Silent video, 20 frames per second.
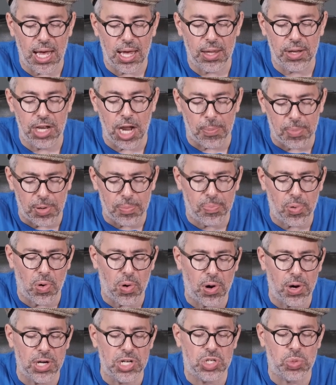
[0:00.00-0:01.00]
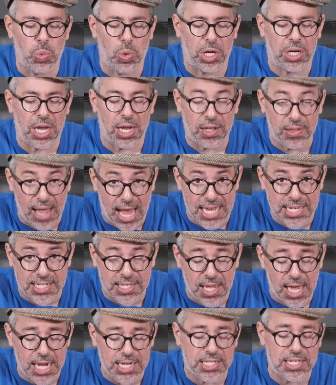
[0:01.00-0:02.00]
number boards, working class
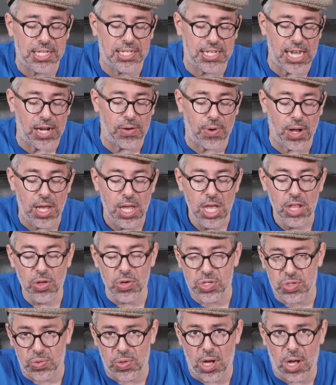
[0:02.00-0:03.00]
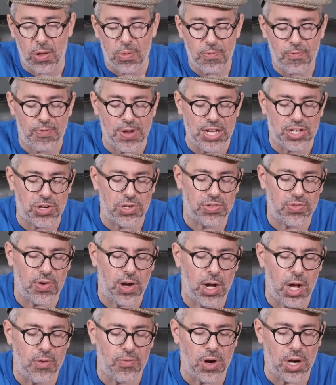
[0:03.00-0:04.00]
lights, etc. Those are all features
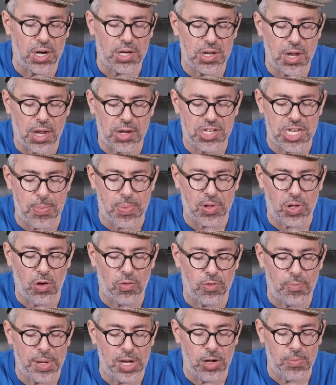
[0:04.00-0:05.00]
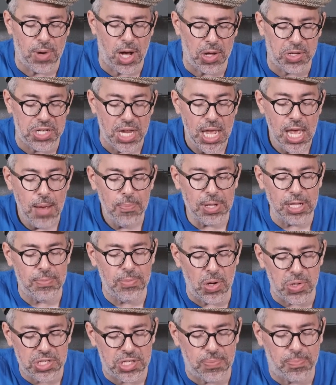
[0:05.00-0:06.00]
of our typical Rapido models. But the
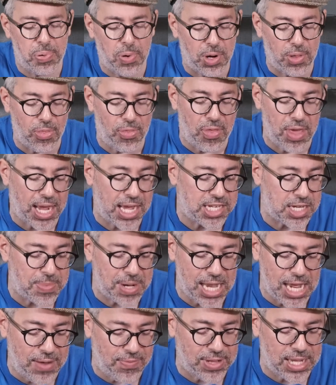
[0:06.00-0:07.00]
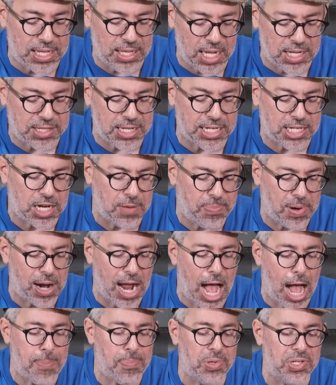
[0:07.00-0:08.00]
most important thing is, I mean, even let's compare
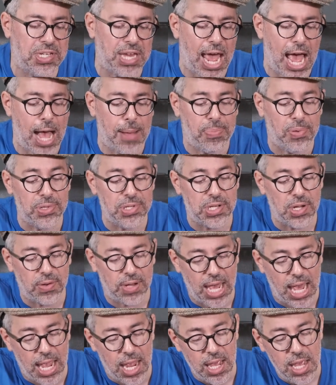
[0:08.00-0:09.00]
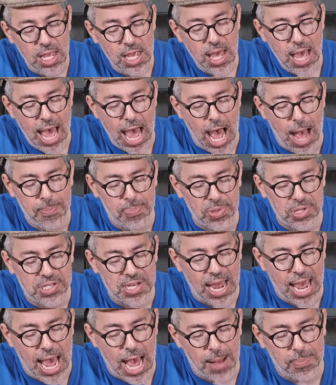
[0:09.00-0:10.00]
apples to apples, okay? Apples
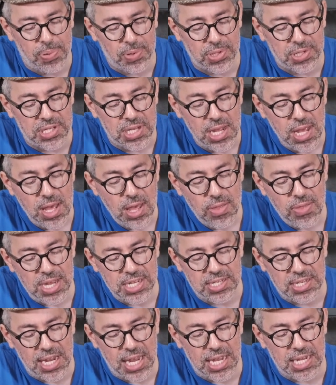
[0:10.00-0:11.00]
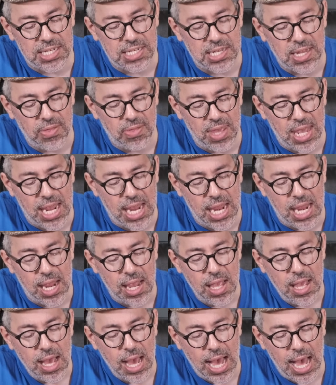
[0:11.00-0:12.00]
to apples. This is the
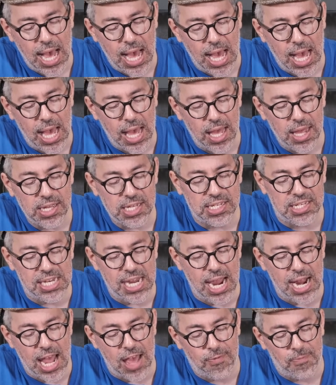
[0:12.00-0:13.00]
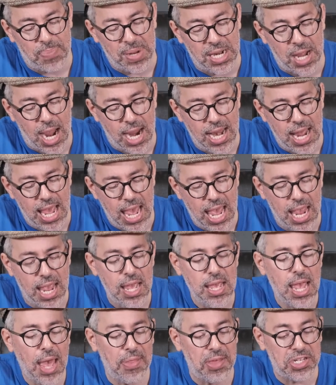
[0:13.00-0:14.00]
CN FP9A,
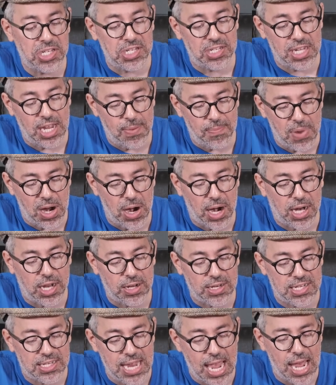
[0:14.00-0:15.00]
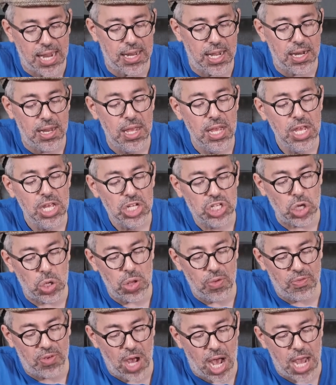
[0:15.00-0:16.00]
and this is the American stand-in. So
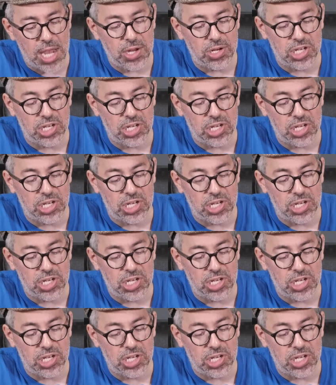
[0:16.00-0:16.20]
you've got your